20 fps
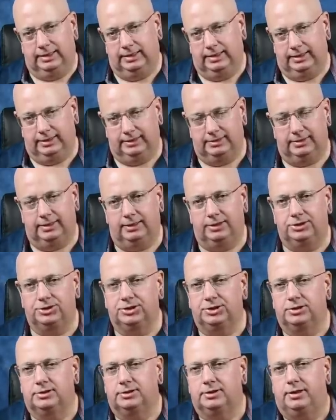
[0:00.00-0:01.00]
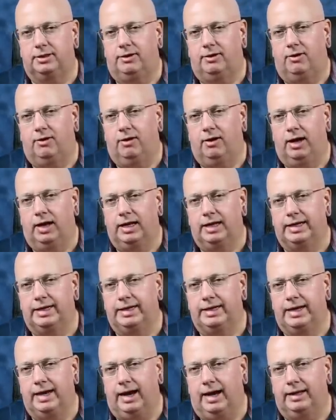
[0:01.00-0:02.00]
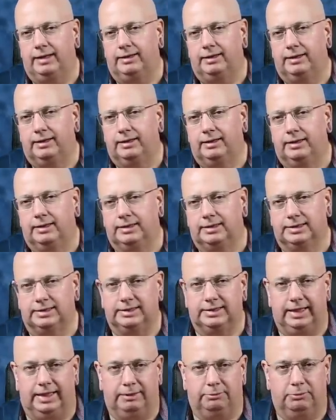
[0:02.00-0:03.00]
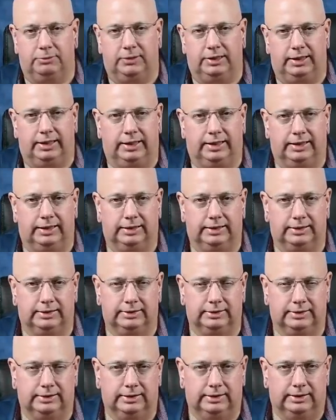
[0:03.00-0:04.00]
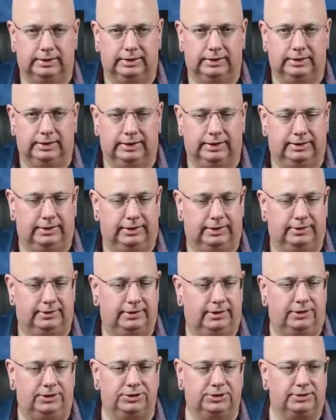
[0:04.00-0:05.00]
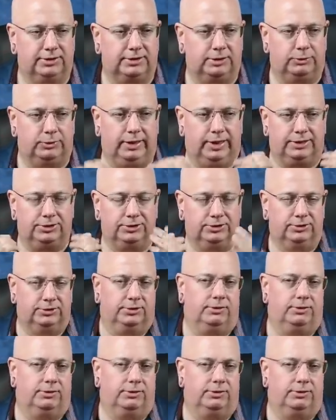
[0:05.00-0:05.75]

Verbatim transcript: and intelligence are not the same thing. And the intelligence that we actually